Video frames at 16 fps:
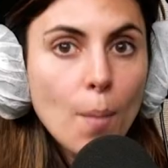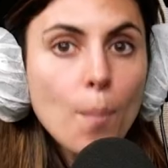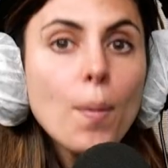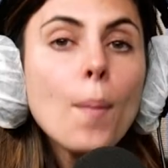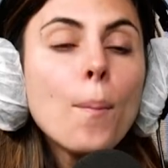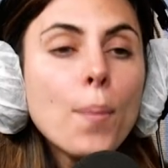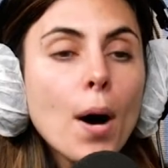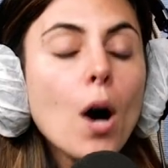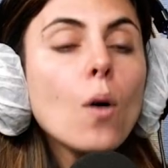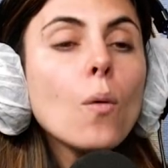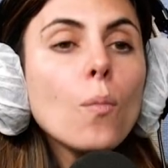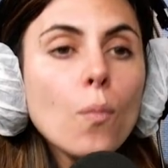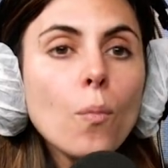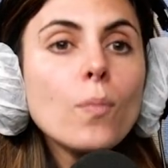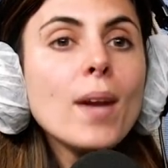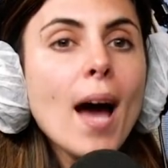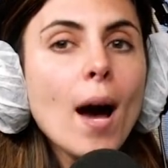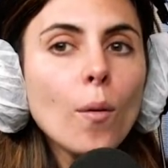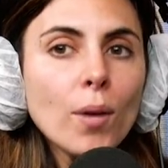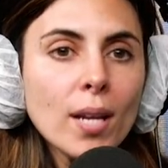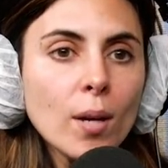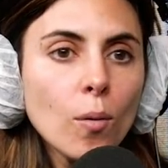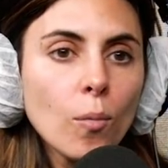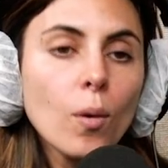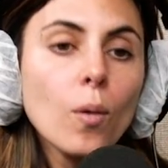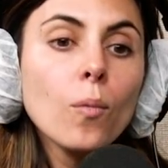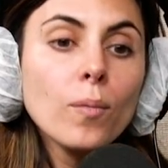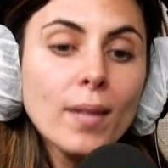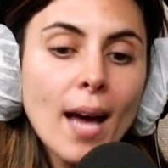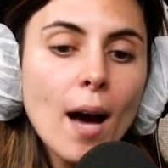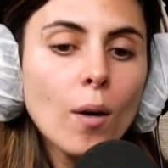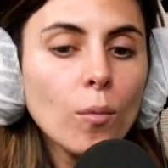But Bo,
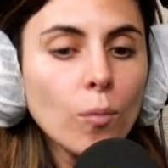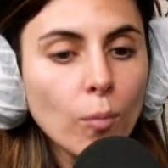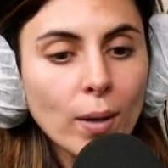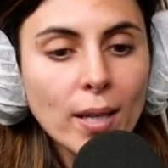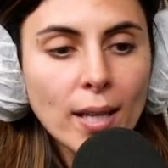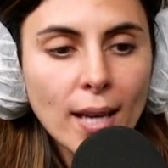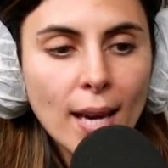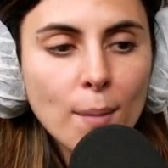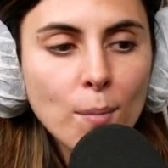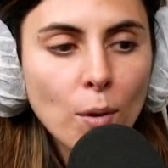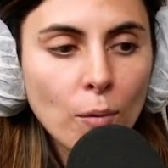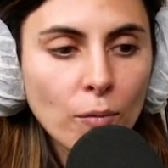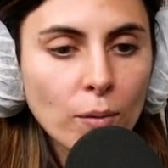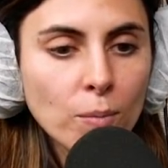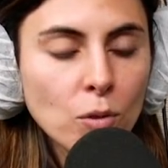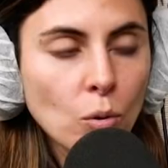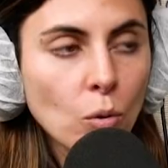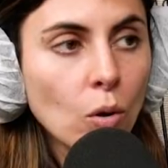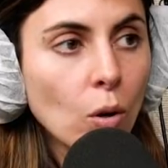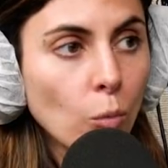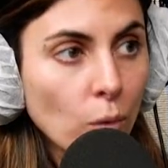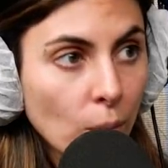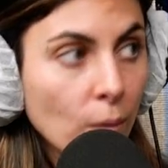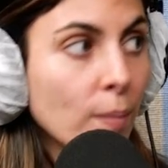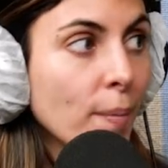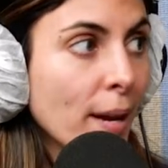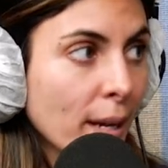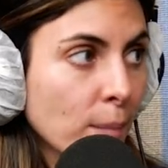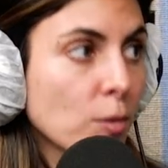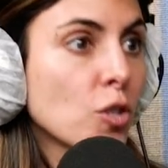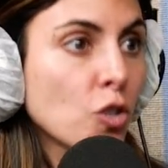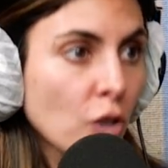now when he came home from school, we would make
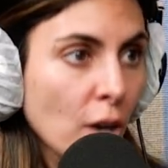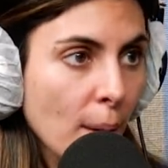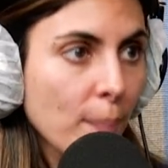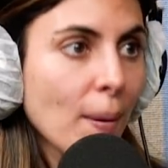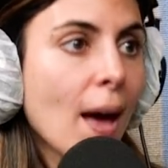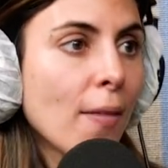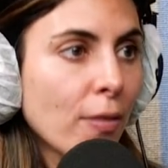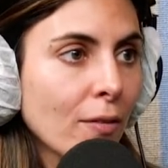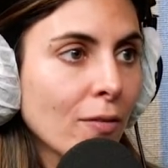him strip at the